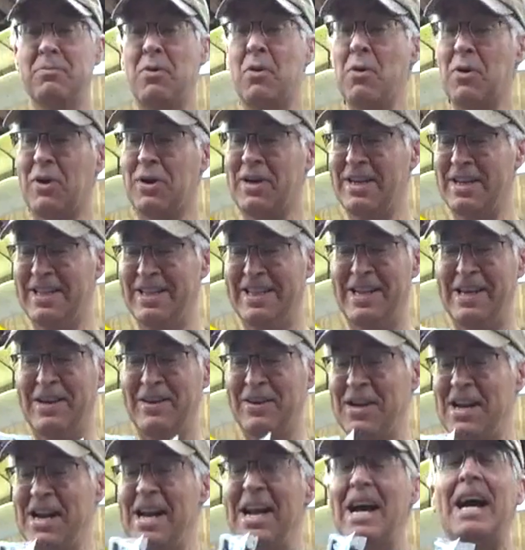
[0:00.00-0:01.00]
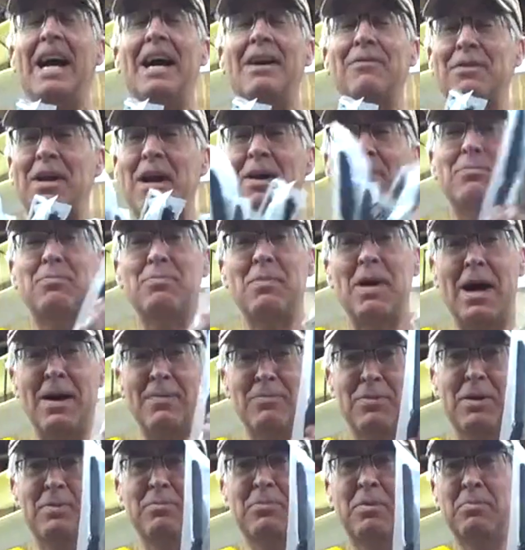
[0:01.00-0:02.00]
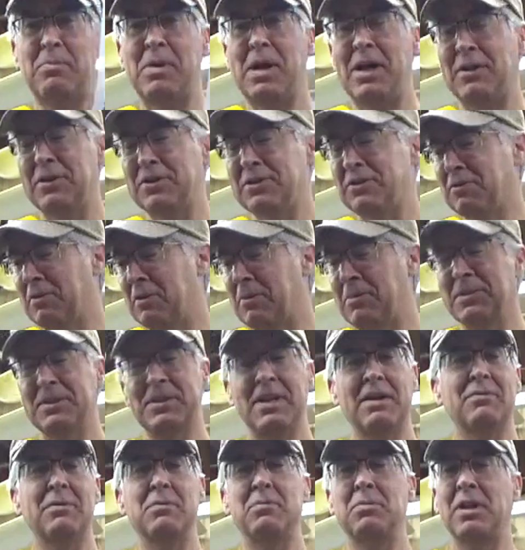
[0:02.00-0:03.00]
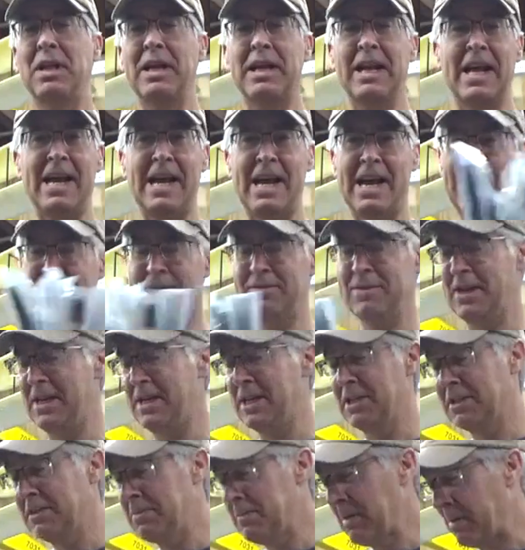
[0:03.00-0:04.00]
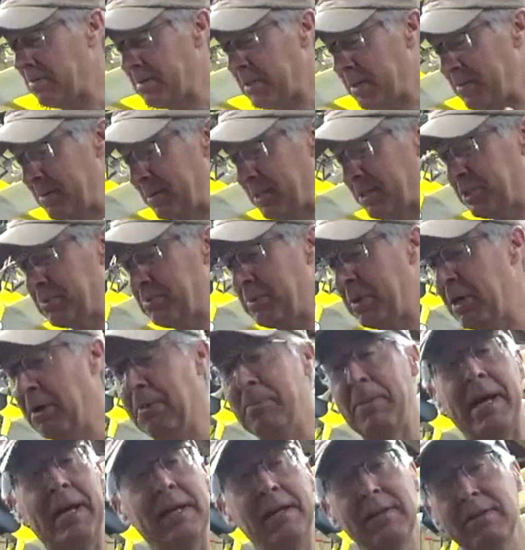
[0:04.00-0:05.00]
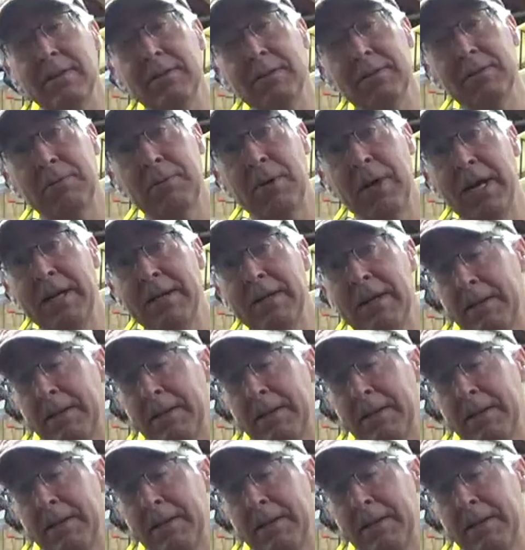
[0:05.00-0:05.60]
more in there. I bring propellers for almost every plane I have. Sometimes I experiment, right?